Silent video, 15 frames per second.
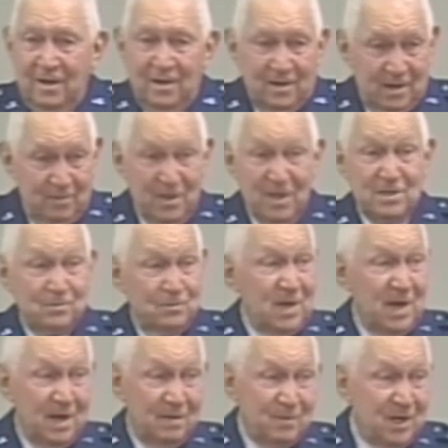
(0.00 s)
And mind you, we
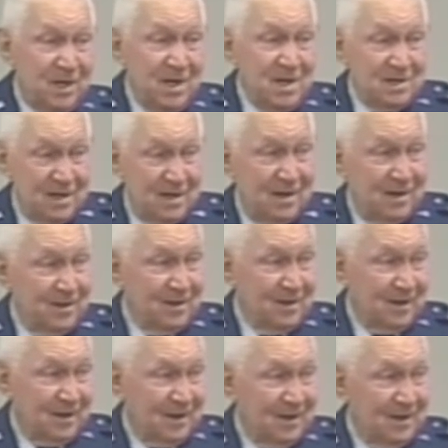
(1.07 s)
hadn't been eating
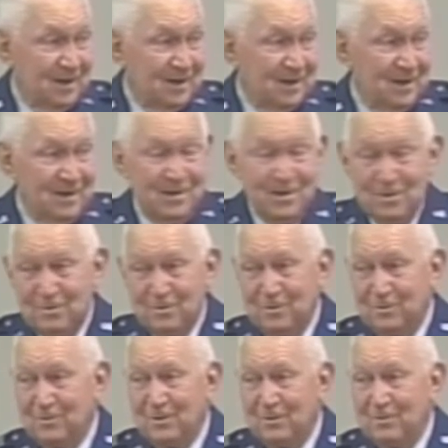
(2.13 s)
anything.
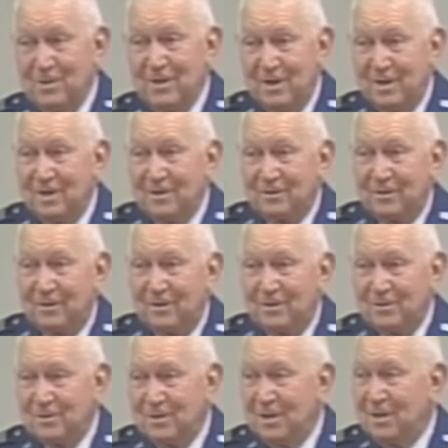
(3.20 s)
We hungry.
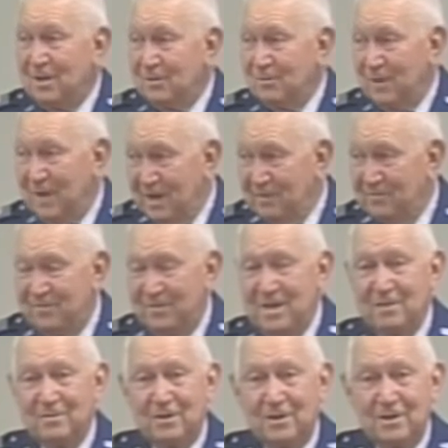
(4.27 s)
We had
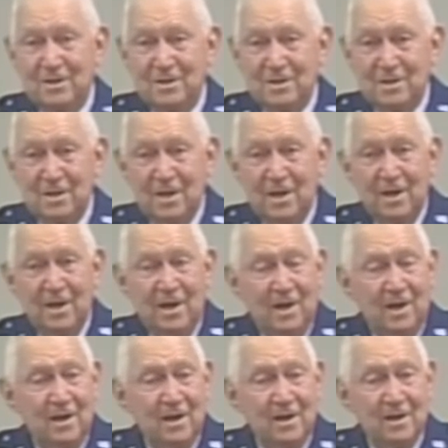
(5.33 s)
fever.
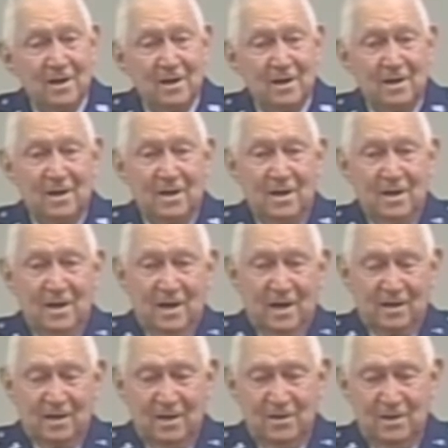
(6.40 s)
And uh,
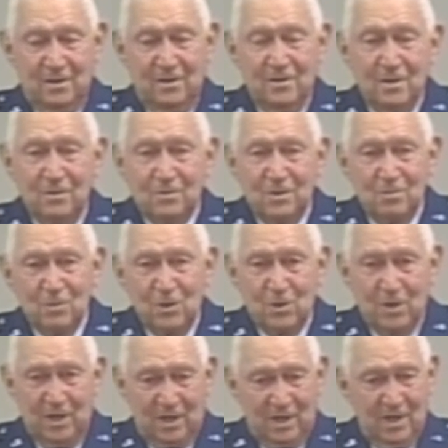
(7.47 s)
I, early one
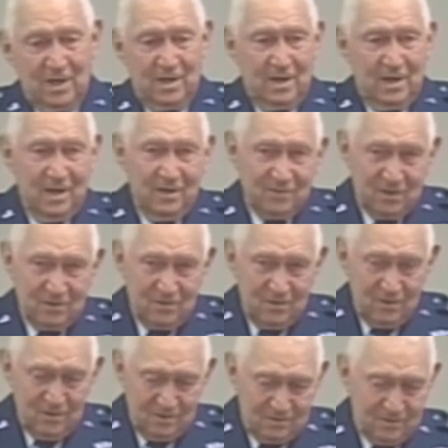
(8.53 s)
morning, after I
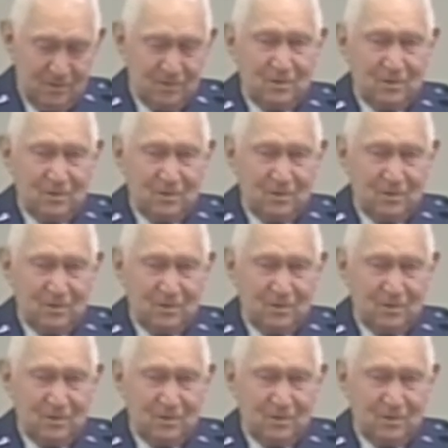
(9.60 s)
crossed,